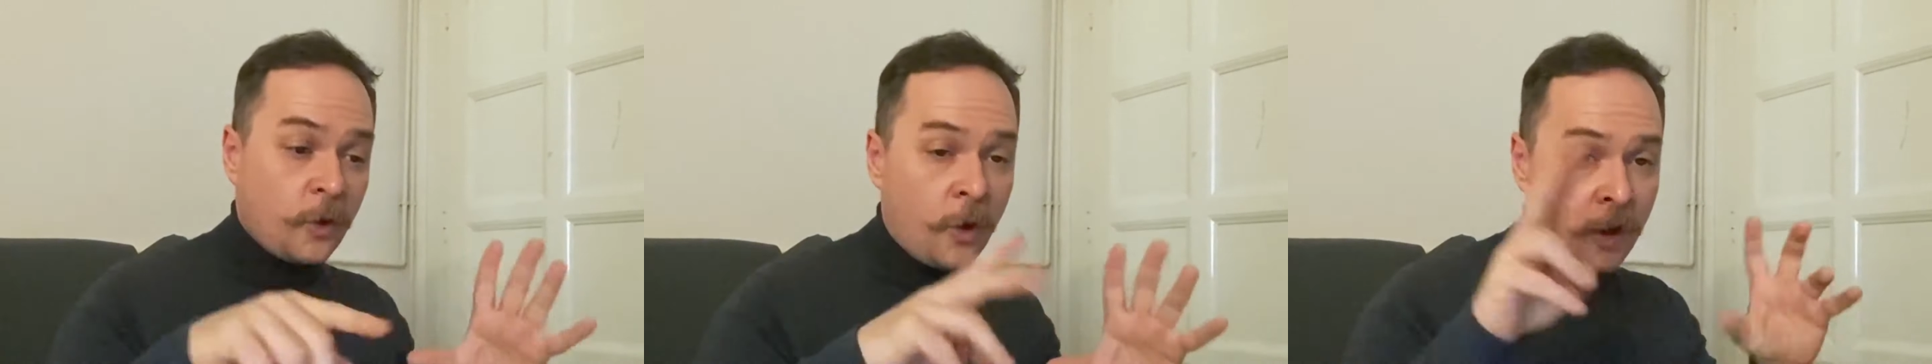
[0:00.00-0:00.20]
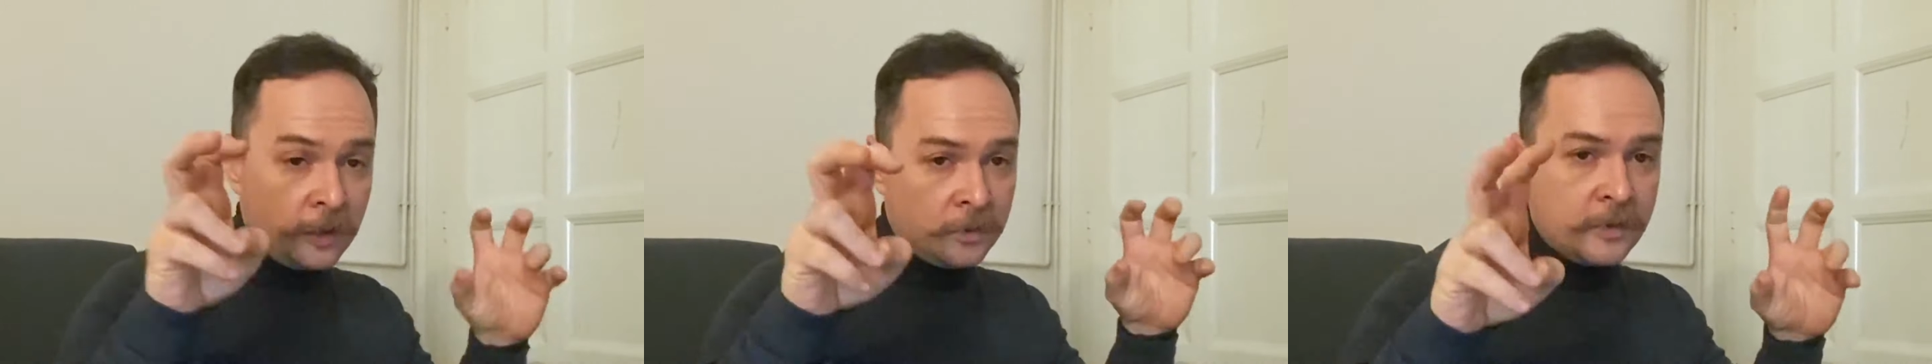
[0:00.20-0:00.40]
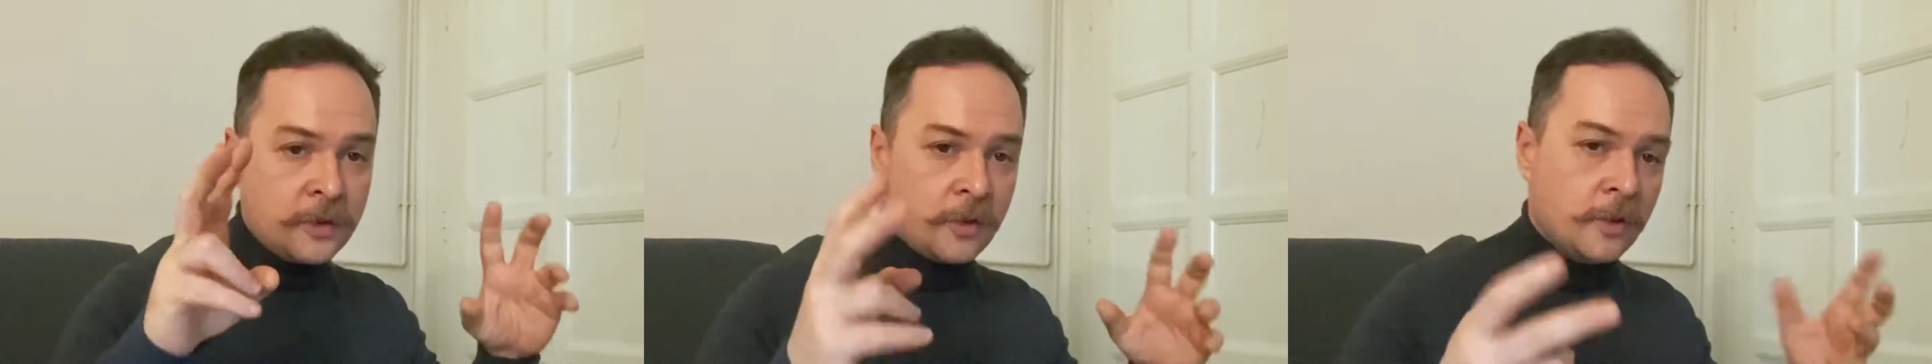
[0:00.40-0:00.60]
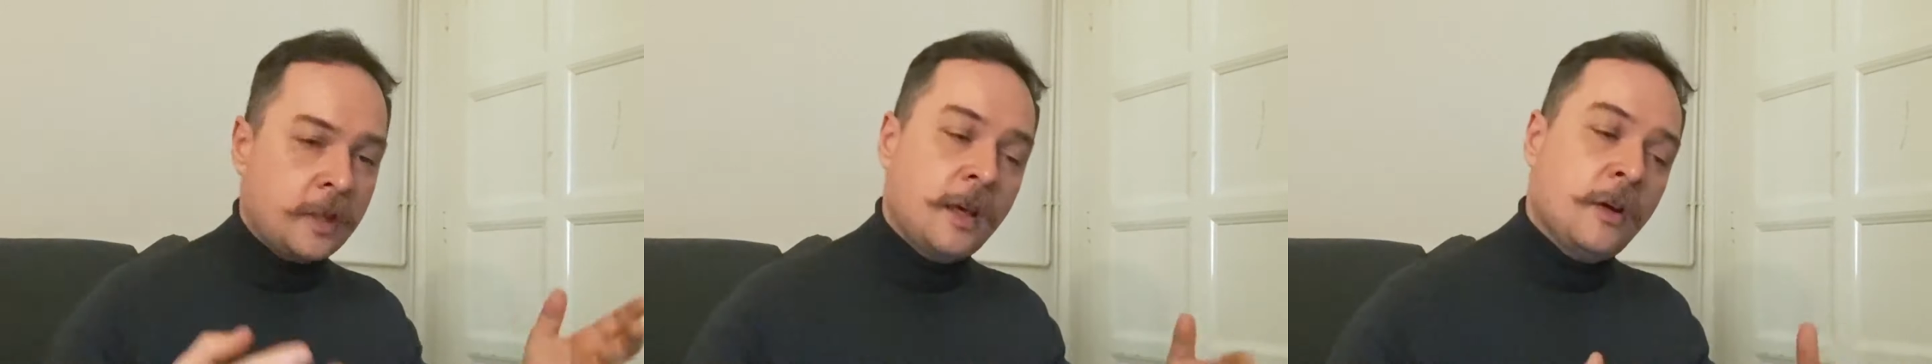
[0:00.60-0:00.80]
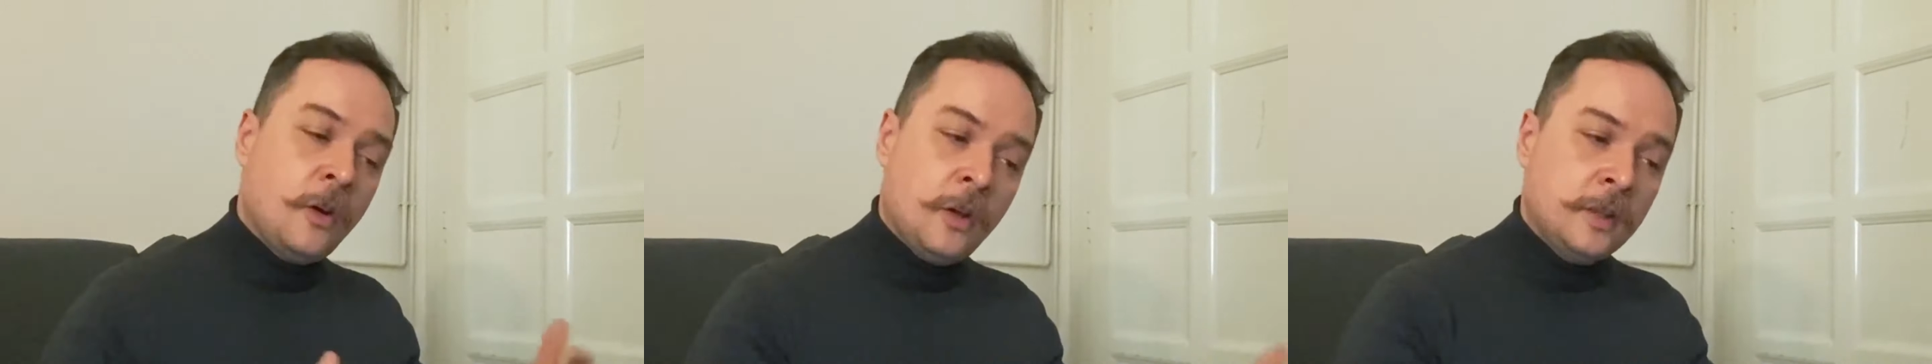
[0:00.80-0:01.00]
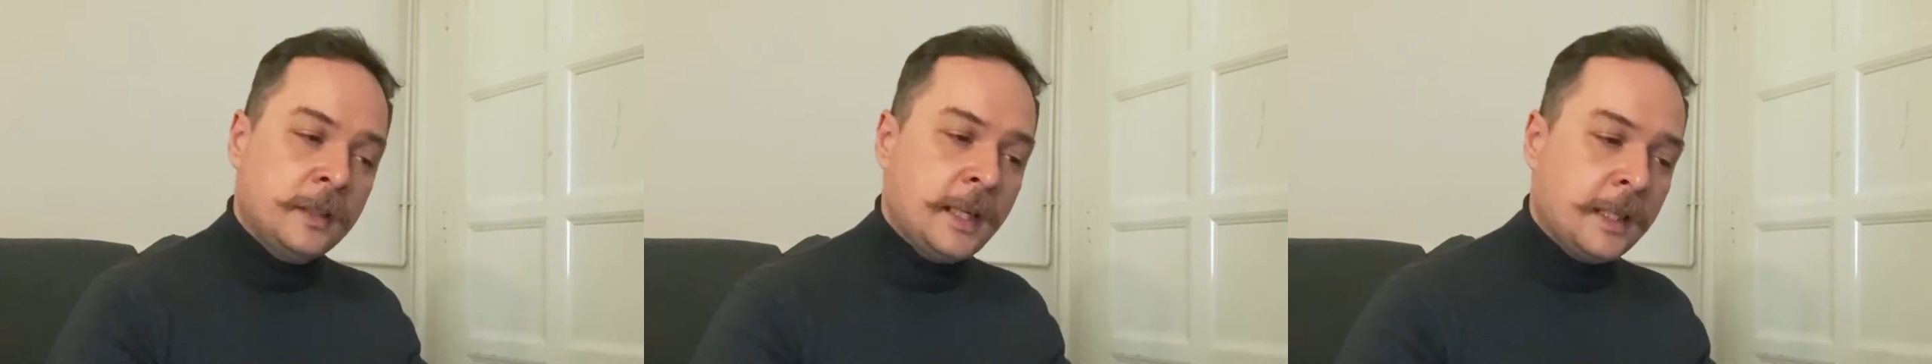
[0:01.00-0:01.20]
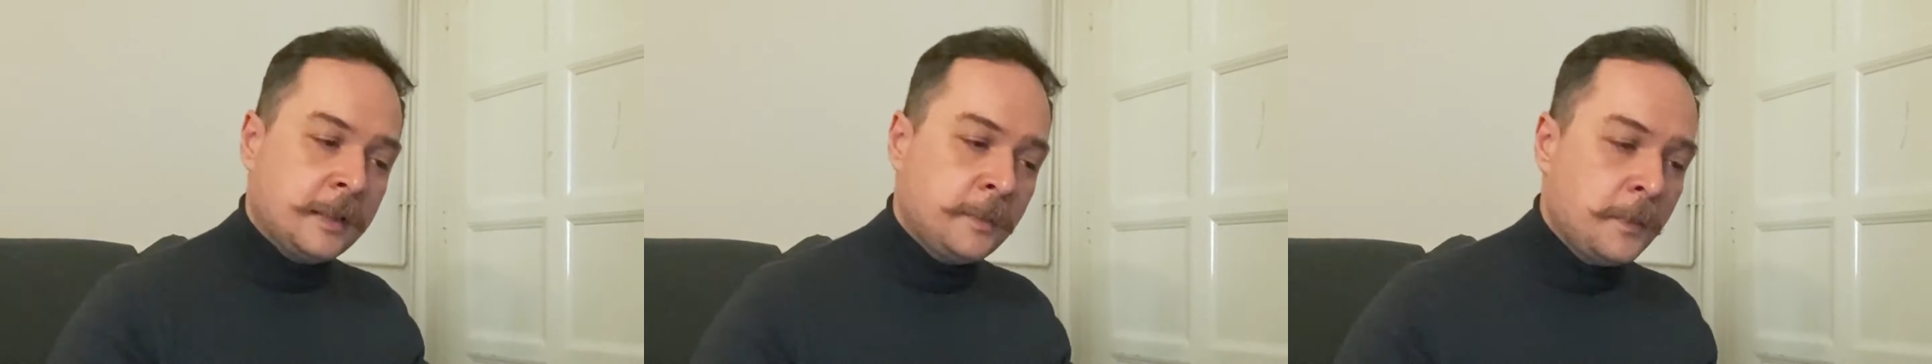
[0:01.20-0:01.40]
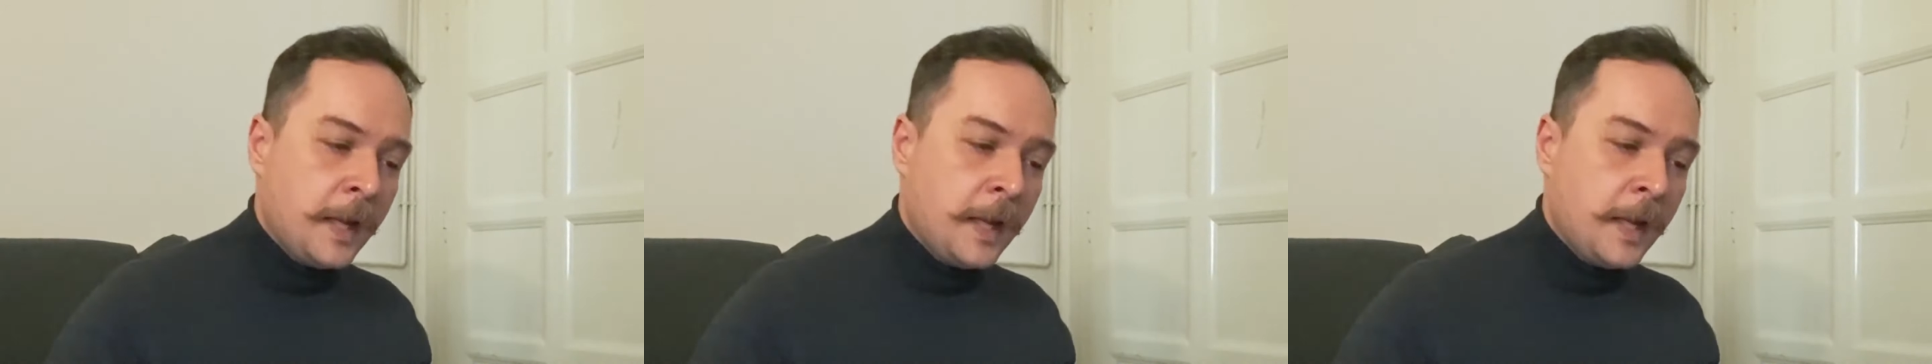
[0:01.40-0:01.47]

on that